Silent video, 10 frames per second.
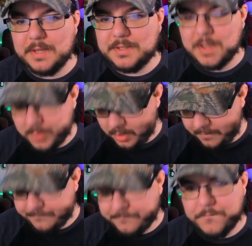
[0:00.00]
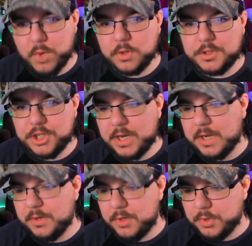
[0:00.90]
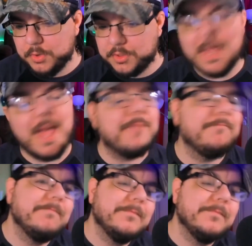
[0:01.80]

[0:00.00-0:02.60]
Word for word: is some unfortunate news that